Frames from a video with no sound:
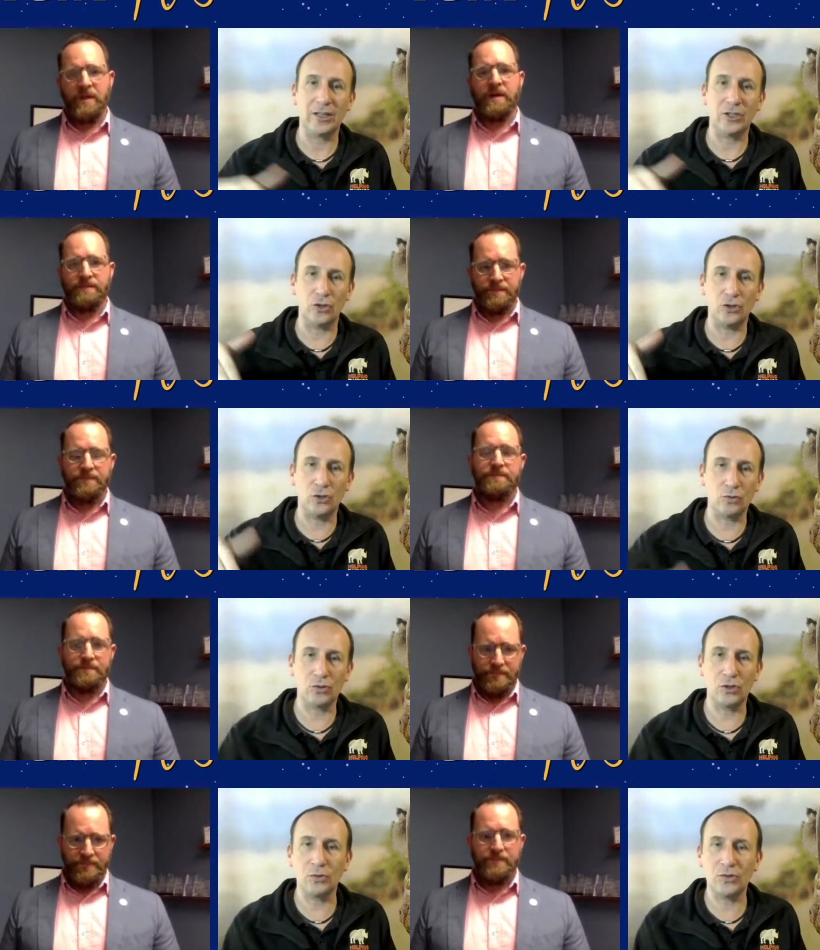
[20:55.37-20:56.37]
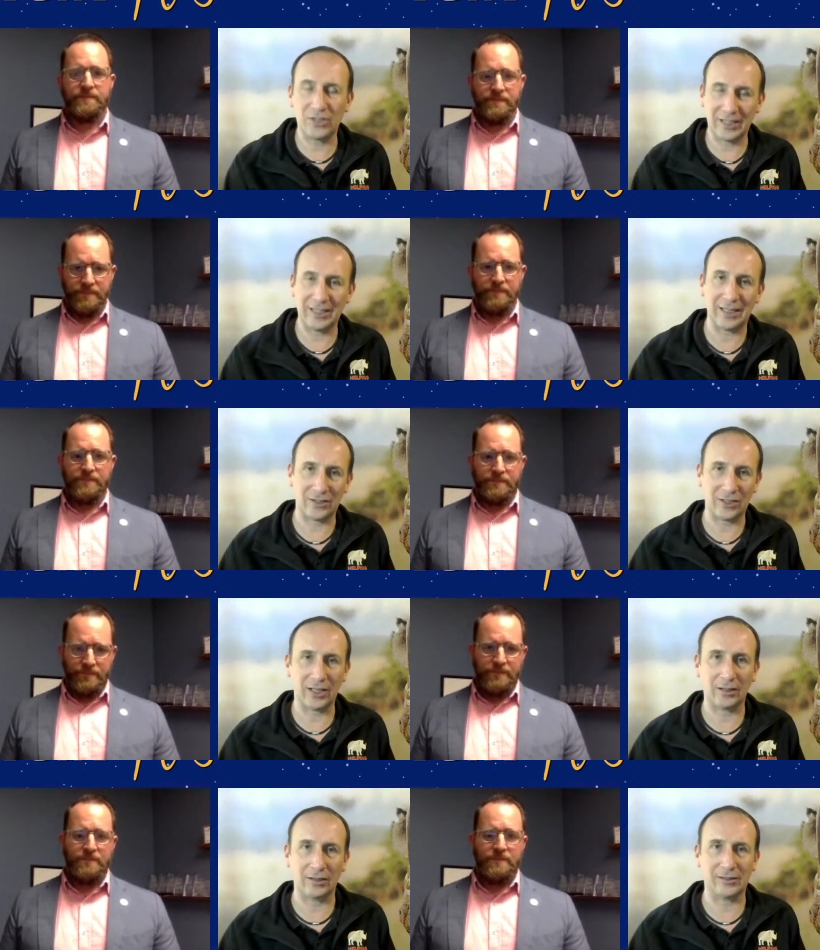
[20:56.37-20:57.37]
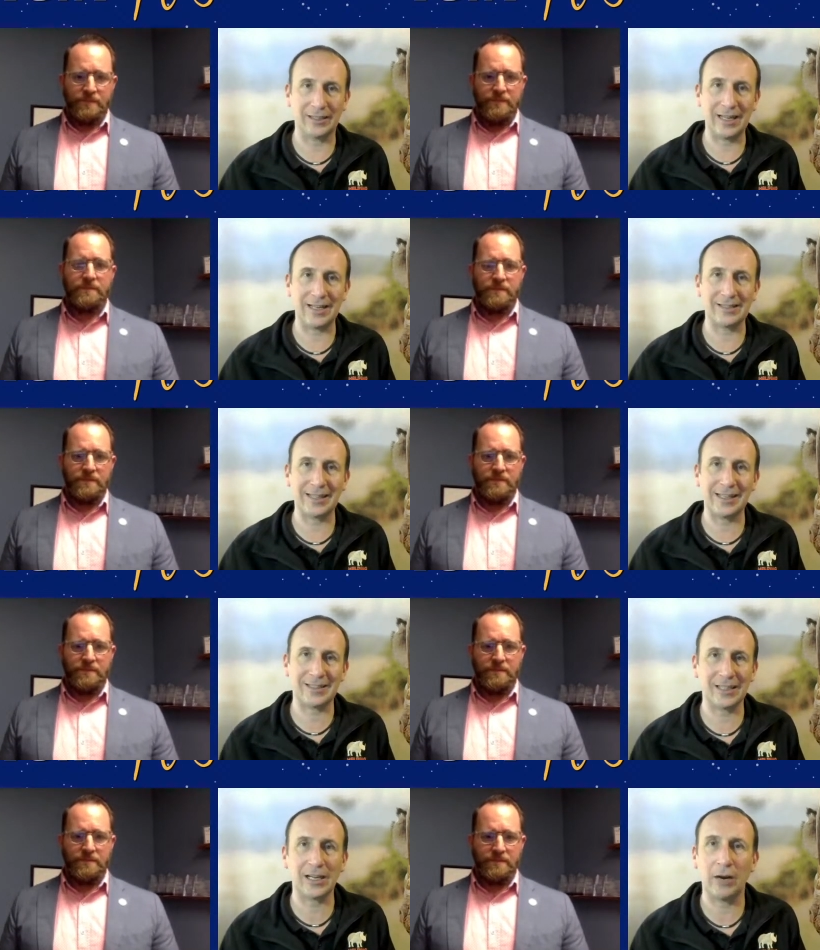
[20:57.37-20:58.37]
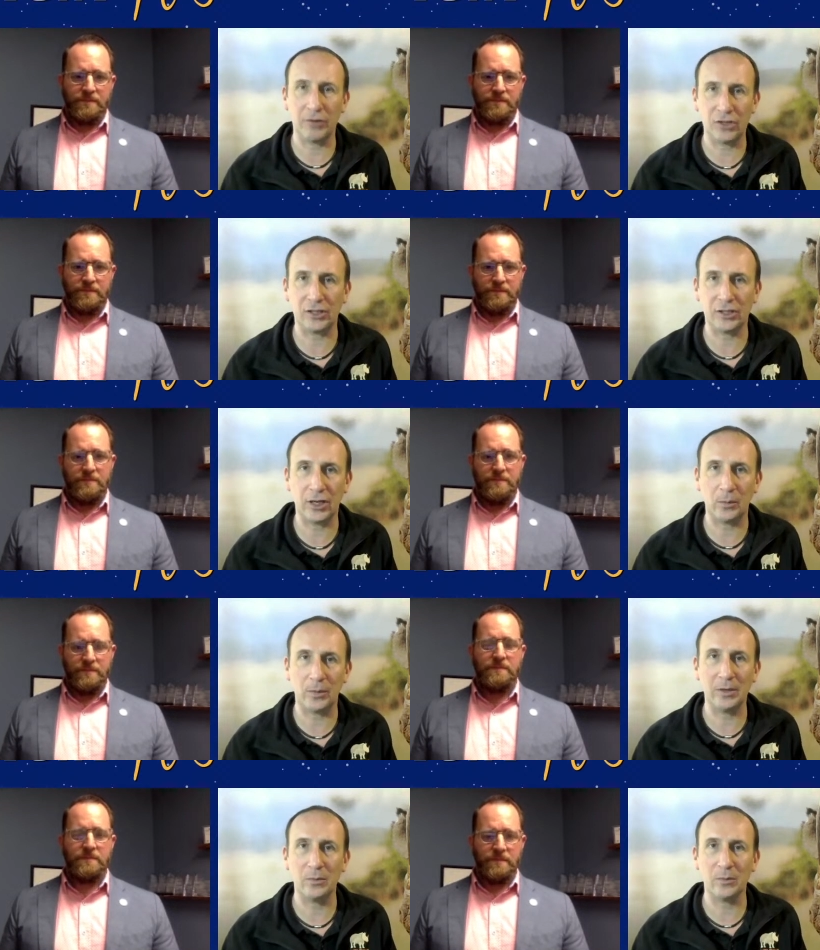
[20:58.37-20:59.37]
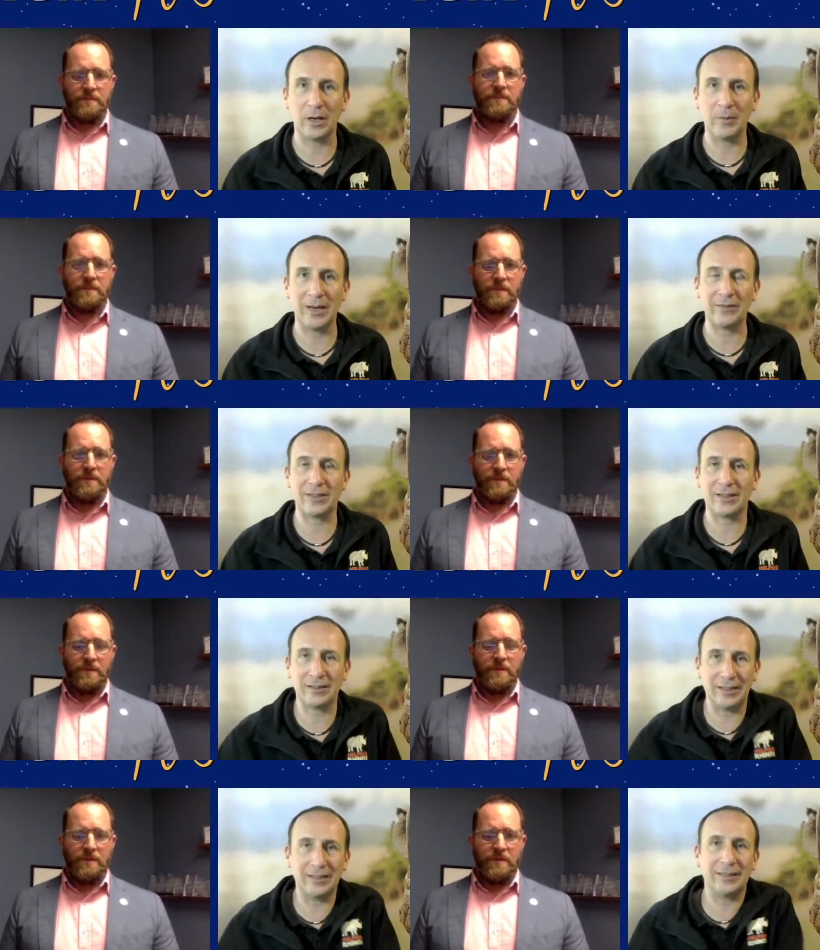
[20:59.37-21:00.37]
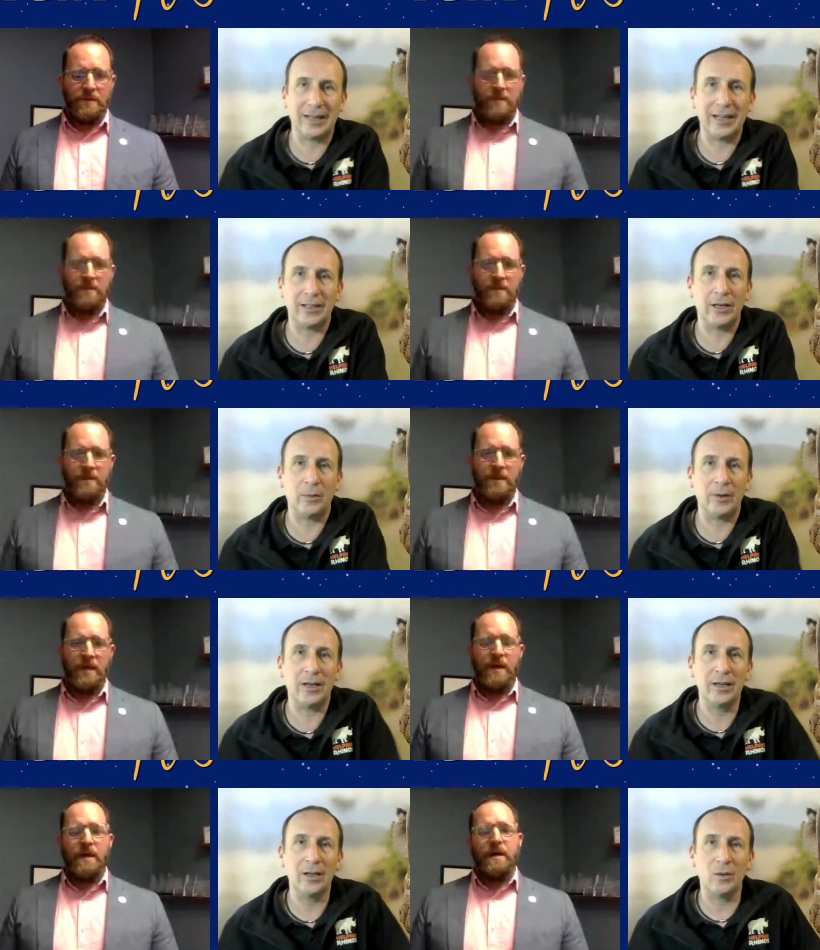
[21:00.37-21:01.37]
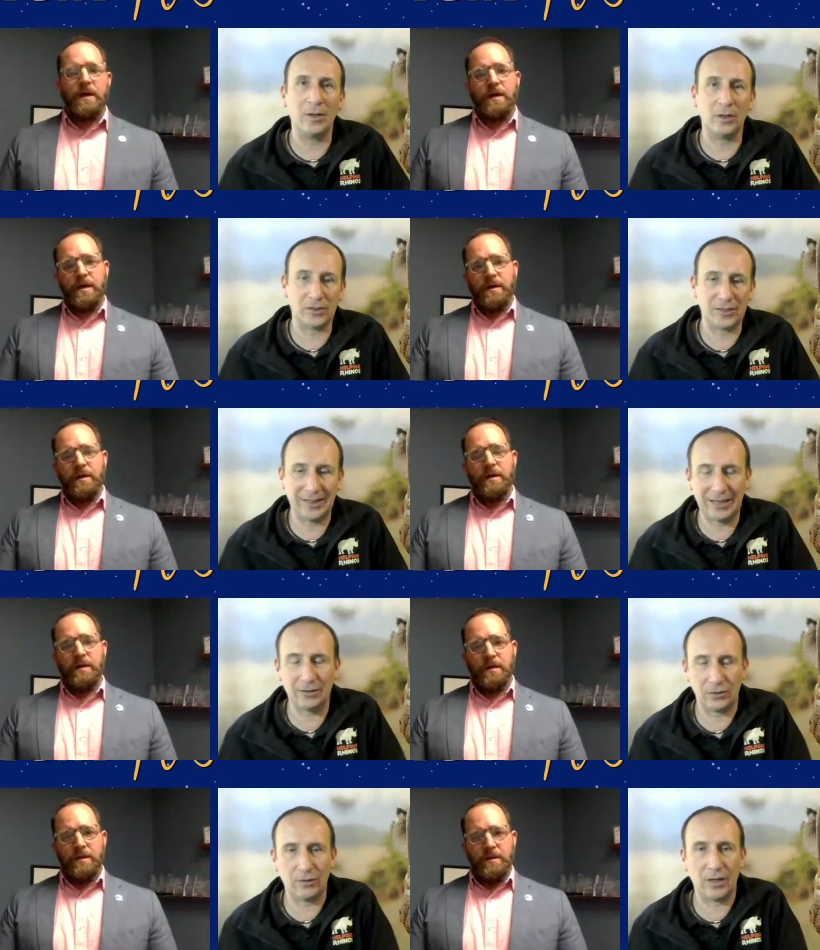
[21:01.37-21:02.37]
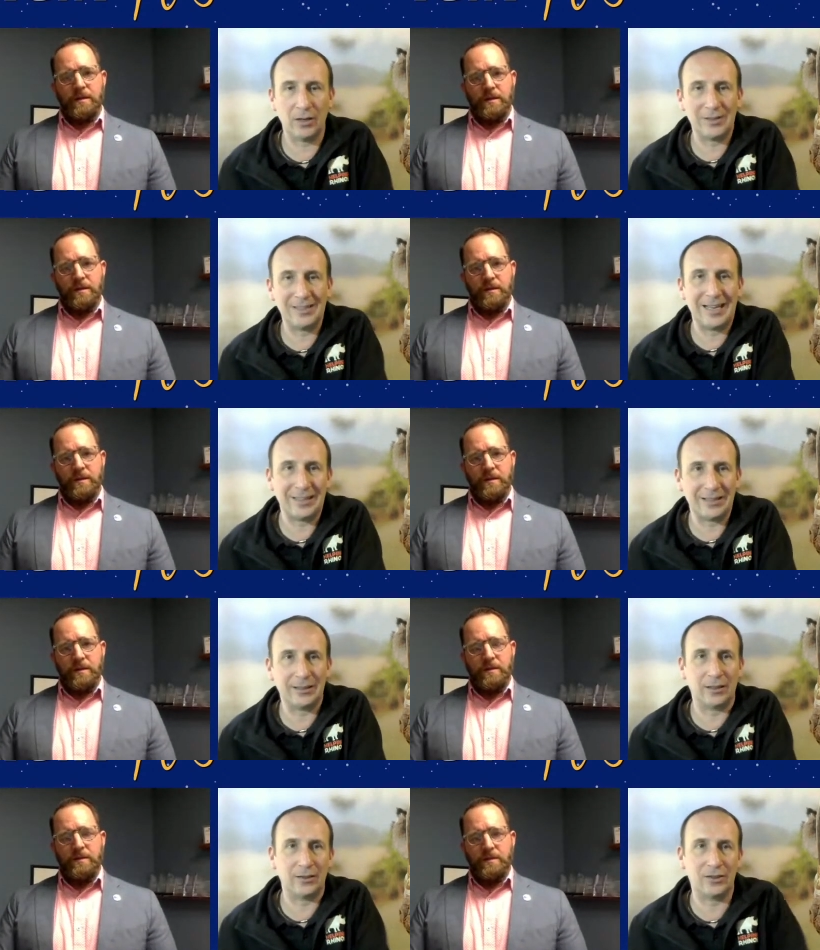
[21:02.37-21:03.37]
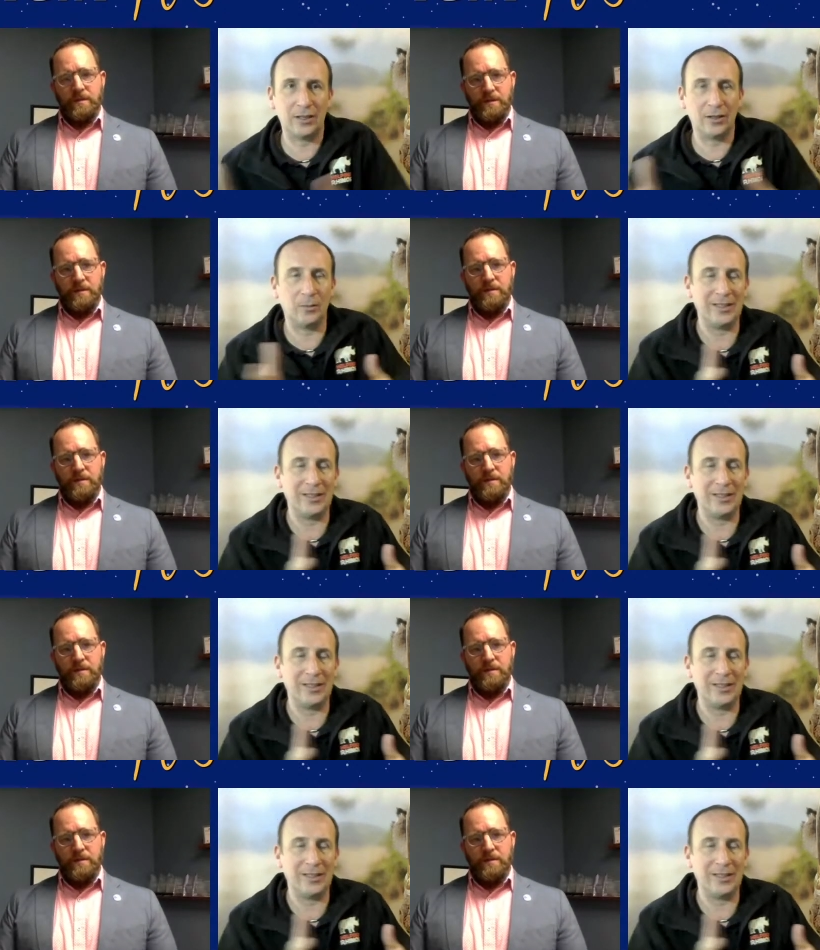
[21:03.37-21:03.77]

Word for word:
Speaker 1: you, yeah. you you see that cycle. So that that's encouraging, you know. We, we and we have to cling to that. You know, we we lost a thousand rhinos less last year than we